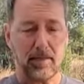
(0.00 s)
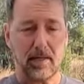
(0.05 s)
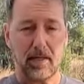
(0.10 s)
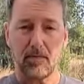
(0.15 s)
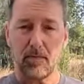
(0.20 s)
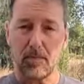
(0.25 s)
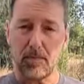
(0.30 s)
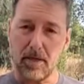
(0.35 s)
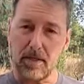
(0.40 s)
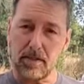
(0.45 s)

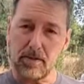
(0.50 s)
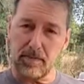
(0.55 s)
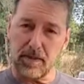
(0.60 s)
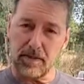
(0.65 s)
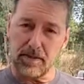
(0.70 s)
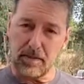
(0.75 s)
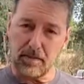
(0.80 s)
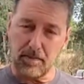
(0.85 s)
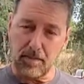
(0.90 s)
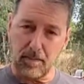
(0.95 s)
Everybody's
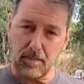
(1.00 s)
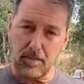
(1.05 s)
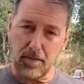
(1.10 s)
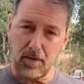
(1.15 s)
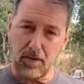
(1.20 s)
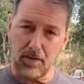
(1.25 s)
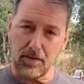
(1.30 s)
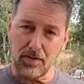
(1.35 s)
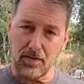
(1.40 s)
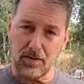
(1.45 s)
busting my
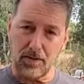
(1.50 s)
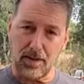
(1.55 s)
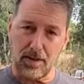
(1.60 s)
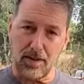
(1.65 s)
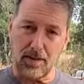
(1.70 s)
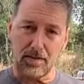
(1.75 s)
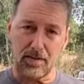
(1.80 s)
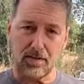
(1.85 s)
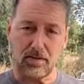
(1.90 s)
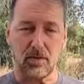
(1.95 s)
balls on
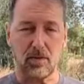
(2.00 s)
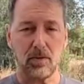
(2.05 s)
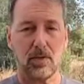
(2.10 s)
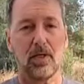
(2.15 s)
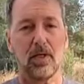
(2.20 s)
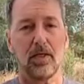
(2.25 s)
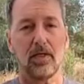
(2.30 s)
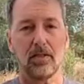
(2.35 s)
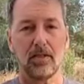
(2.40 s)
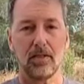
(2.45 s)
that. So
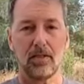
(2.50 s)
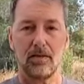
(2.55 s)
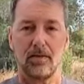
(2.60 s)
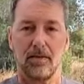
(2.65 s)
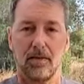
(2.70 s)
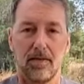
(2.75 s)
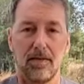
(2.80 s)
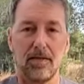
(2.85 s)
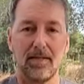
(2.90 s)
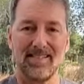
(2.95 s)
uh,
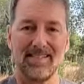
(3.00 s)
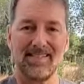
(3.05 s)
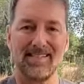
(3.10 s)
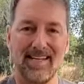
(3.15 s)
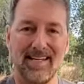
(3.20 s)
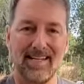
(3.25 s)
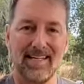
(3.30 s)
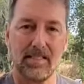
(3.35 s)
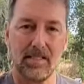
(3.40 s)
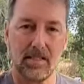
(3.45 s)
the
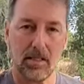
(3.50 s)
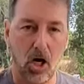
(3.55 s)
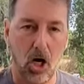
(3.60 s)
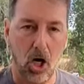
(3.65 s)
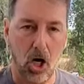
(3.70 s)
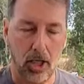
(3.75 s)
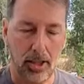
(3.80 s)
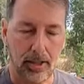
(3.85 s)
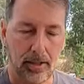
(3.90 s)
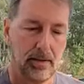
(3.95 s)

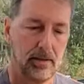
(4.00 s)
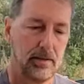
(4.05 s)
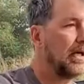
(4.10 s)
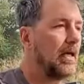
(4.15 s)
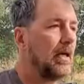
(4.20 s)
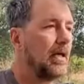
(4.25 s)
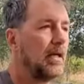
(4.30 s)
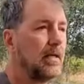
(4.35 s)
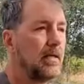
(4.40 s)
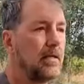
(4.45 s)
Saison
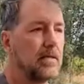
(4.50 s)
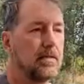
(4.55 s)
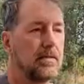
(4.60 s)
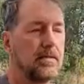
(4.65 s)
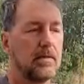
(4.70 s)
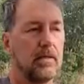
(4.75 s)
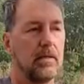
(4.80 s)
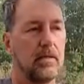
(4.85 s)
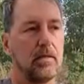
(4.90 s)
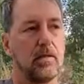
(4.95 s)

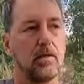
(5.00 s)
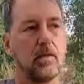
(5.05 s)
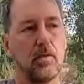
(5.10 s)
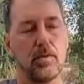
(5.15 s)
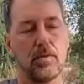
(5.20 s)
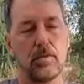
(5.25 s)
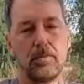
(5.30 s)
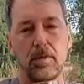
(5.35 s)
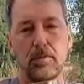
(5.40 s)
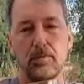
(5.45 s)
is uh,
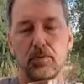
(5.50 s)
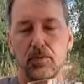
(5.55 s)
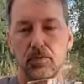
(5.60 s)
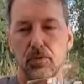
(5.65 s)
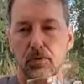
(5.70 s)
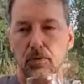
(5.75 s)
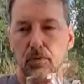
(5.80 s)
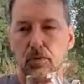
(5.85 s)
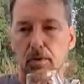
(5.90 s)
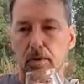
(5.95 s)
going to be
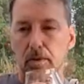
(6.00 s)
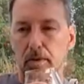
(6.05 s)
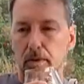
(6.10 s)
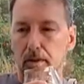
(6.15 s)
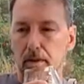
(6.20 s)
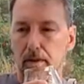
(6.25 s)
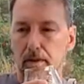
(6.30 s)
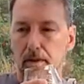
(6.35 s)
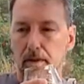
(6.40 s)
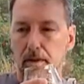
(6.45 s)
brewed
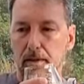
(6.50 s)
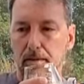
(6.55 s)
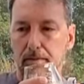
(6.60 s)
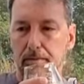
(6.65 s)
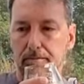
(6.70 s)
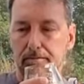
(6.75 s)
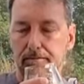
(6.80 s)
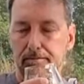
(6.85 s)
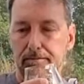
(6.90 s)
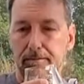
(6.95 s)

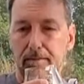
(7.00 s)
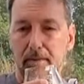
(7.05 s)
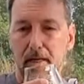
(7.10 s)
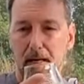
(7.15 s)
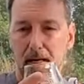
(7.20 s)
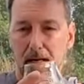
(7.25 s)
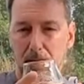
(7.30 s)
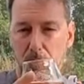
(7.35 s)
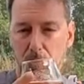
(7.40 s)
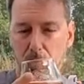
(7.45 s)
um,
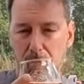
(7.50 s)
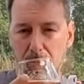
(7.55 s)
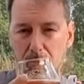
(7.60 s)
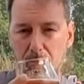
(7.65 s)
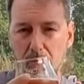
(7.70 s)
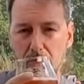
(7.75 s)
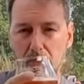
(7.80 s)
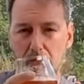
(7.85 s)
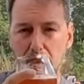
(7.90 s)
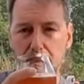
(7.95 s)
when
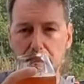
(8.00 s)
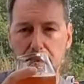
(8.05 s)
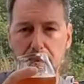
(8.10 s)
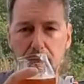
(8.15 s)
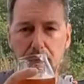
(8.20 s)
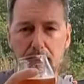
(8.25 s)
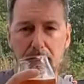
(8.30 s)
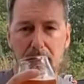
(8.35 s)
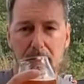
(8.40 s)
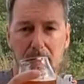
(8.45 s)
y'all are
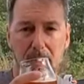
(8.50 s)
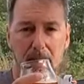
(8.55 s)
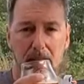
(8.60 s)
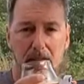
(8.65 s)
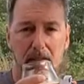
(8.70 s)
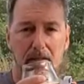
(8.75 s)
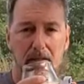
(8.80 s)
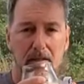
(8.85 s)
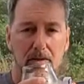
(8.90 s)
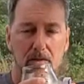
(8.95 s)
brewing the
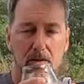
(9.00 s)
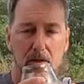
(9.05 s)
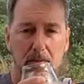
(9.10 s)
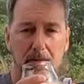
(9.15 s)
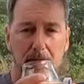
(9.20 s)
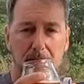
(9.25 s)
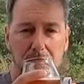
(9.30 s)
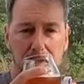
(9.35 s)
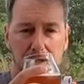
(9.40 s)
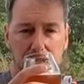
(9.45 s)
K
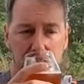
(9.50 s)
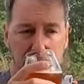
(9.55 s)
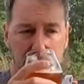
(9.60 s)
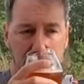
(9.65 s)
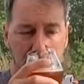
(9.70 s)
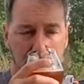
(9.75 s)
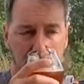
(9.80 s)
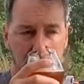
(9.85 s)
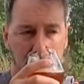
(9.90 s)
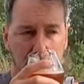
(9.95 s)
Drop
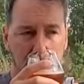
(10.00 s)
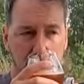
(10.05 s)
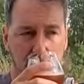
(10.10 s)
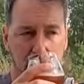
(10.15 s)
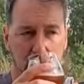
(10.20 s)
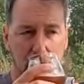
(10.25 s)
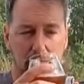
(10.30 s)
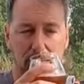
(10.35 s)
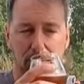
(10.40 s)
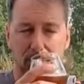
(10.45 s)
Nate,
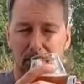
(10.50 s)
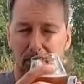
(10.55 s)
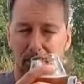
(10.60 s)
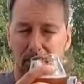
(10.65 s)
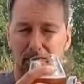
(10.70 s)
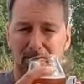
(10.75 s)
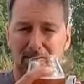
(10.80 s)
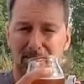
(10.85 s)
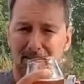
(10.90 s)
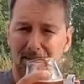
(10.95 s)
which I
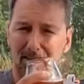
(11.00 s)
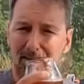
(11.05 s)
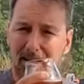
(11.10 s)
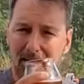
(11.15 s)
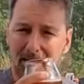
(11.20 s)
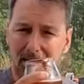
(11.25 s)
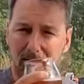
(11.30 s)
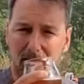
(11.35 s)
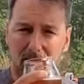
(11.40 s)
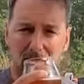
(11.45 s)
believe is the
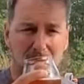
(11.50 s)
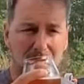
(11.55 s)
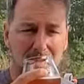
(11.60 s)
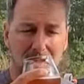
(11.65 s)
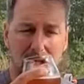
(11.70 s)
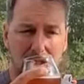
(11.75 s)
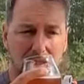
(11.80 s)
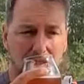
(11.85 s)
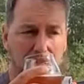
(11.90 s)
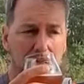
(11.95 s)
9th or the
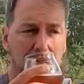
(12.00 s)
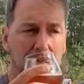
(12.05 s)
10th.